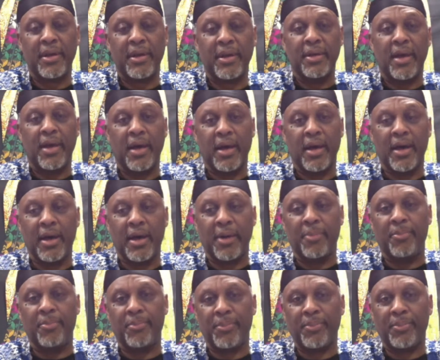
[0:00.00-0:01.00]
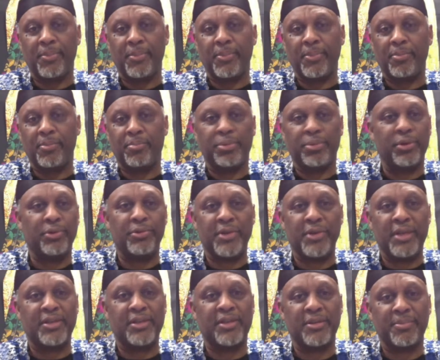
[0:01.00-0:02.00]
Um, Putin
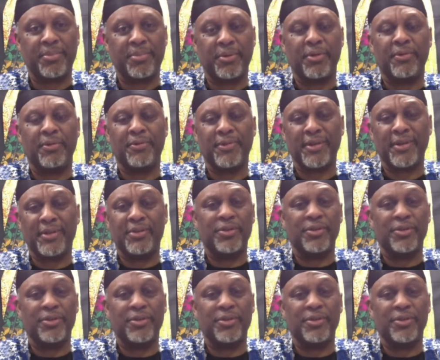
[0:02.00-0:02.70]
isn't perfect. No